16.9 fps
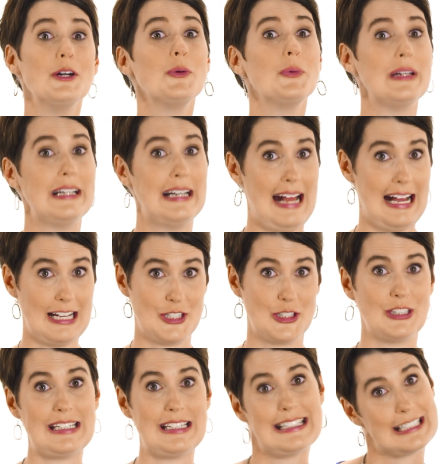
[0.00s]
When it
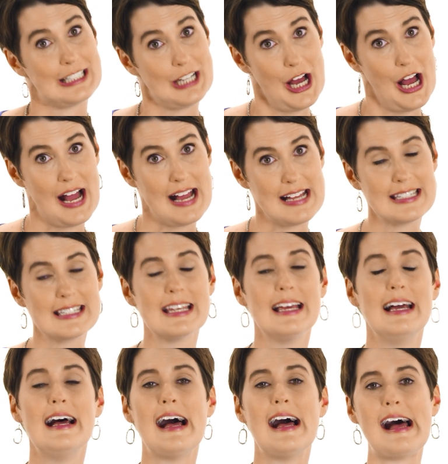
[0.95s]
actually did not,
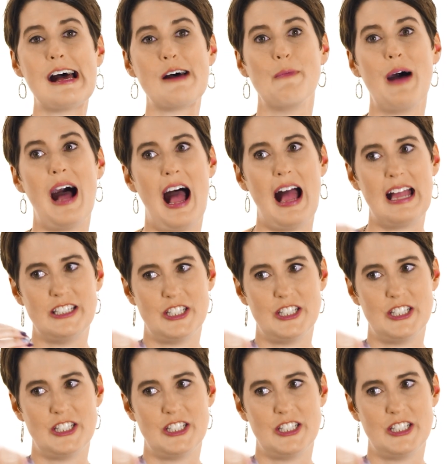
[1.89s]
I